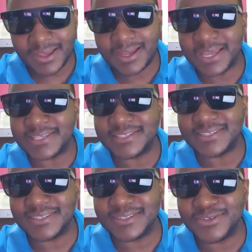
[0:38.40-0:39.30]
guys,
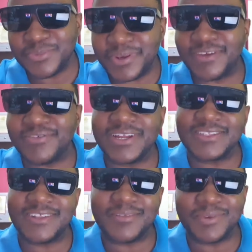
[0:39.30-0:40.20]
too many of you
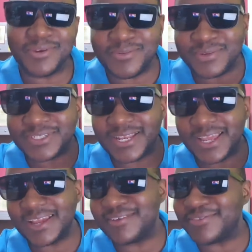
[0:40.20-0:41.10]
are telling me how much you
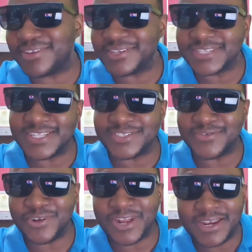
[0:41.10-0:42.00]
like the videos and
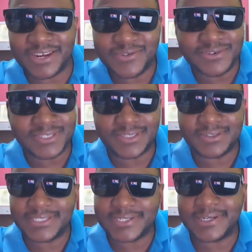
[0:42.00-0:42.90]
stuff, and I don't see
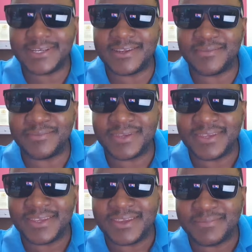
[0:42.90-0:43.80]
you sharing them,
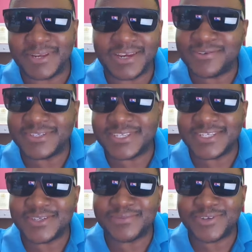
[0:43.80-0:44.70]
but I don't see
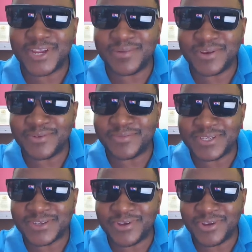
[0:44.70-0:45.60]
the subscriber
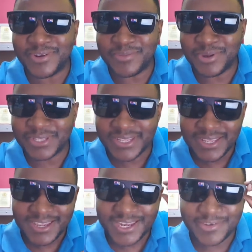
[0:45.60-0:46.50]
numbers going up. But
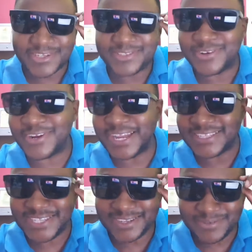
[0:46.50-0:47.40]
anyway, do the
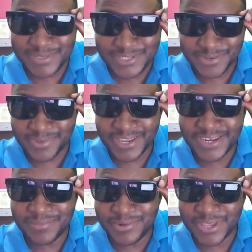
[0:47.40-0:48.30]
right thing. Let me see how many
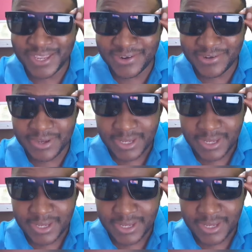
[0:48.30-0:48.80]
of them looking now.